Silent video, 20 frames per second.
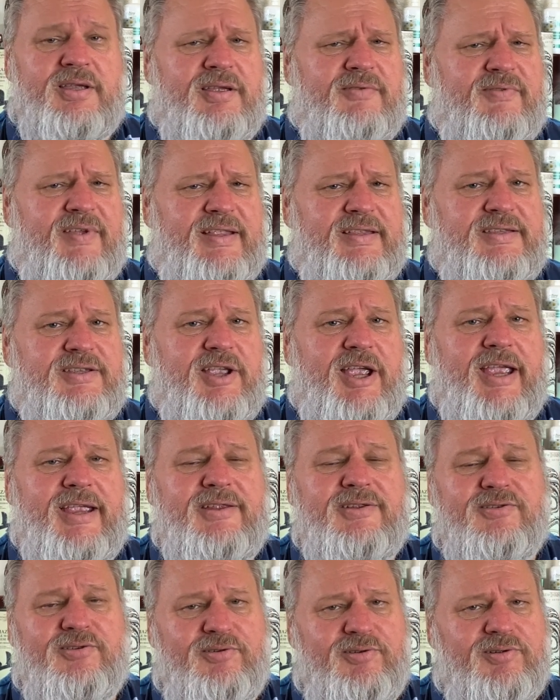that
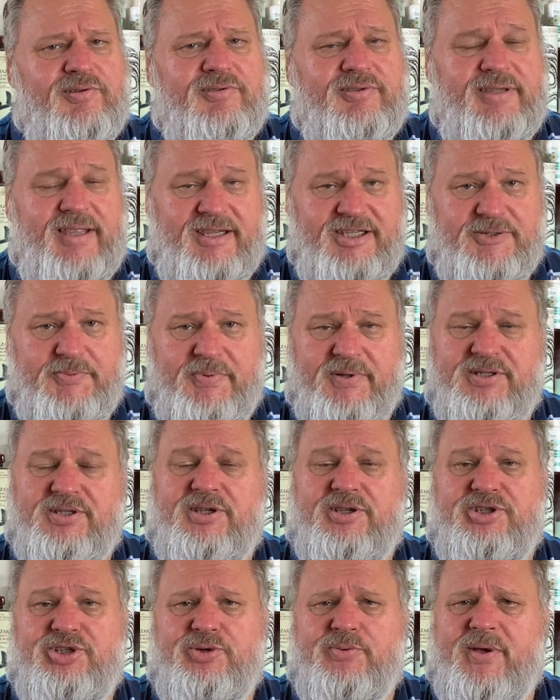in a real desperate
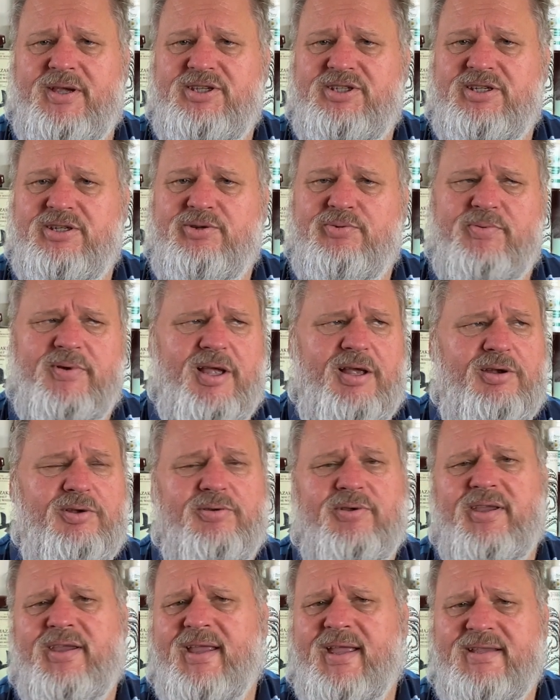situation. We are
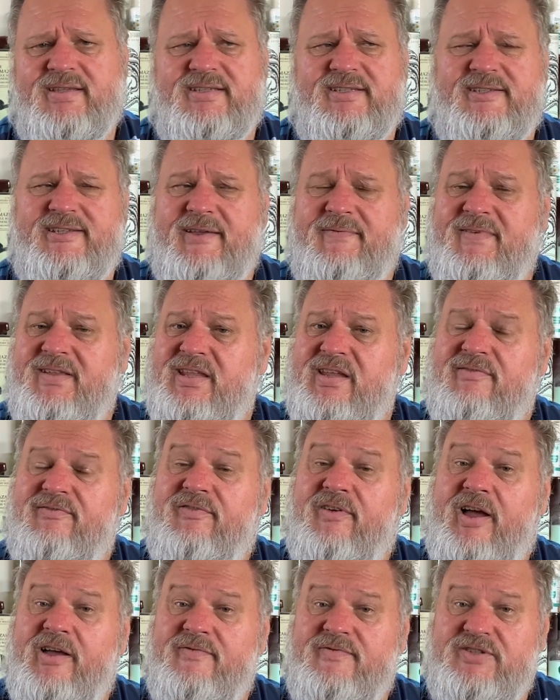looking at
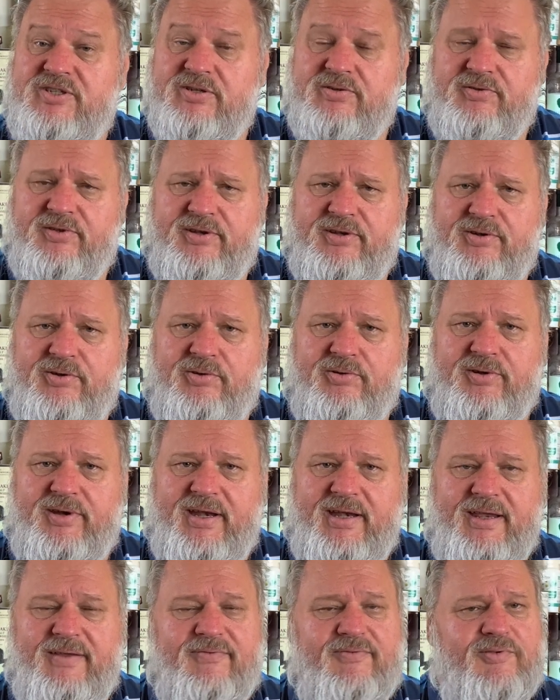75 children
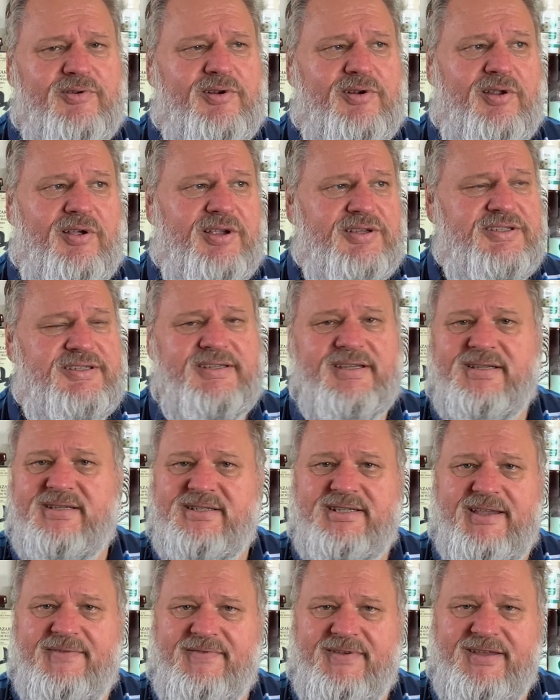already for the last
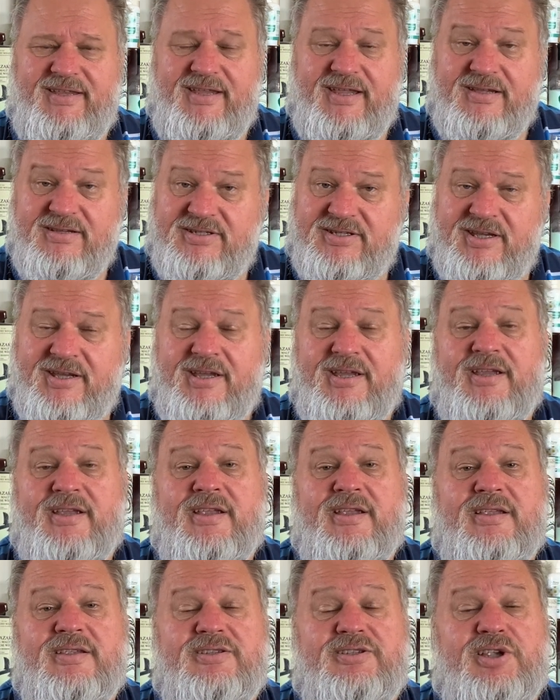6-7 years.
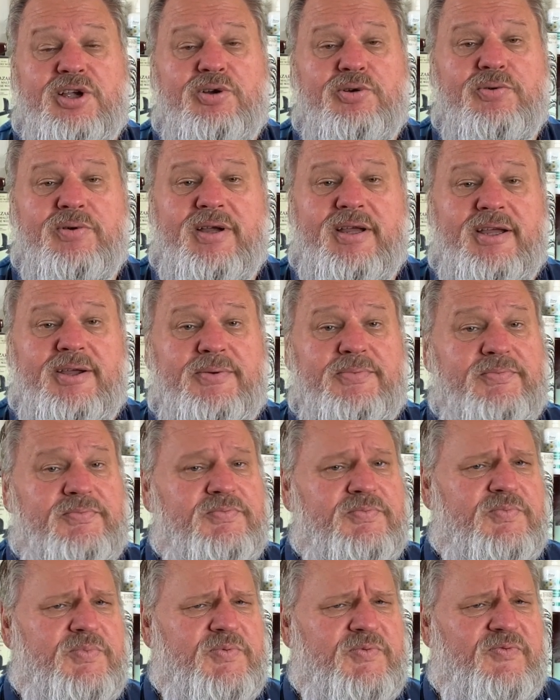So
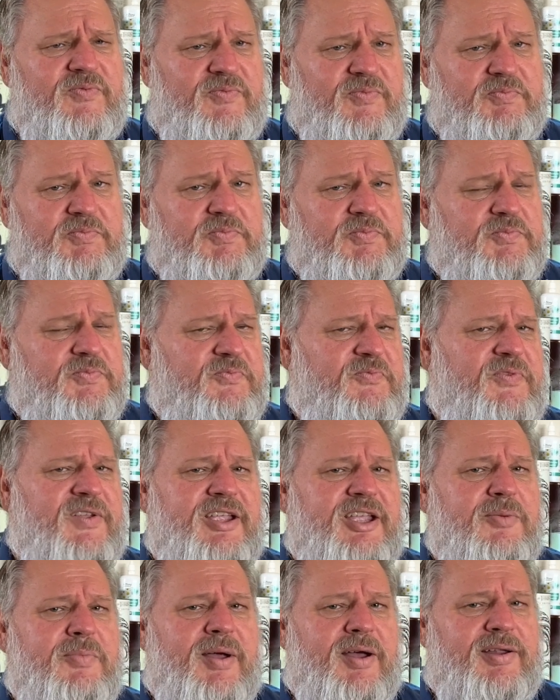think
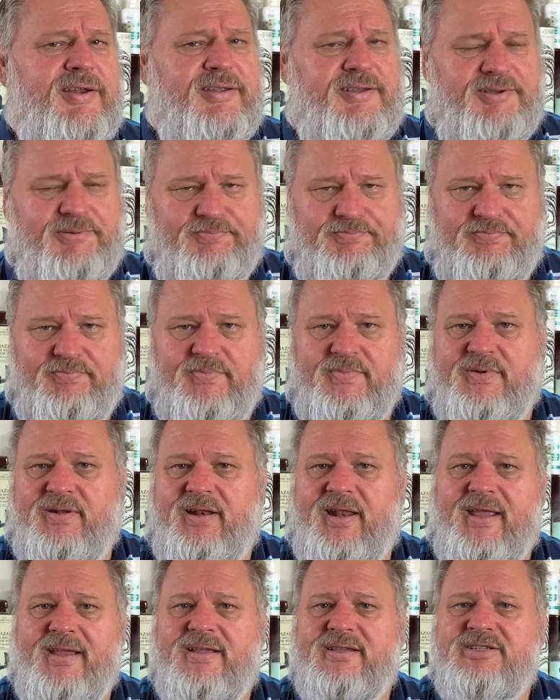about it,
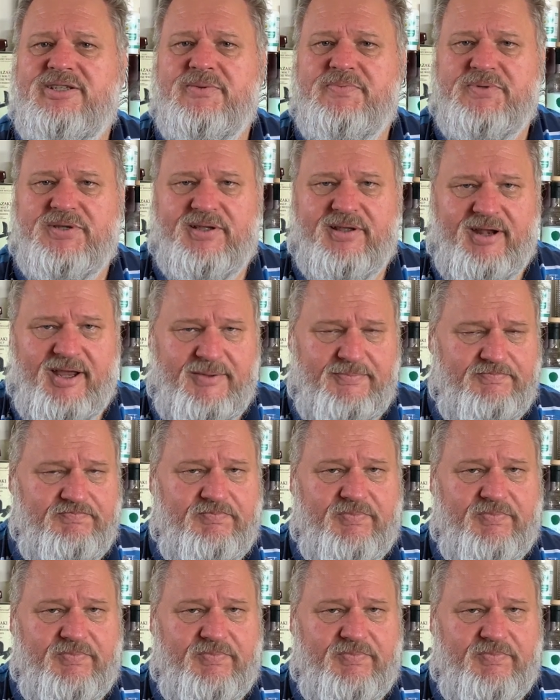like and subscribe,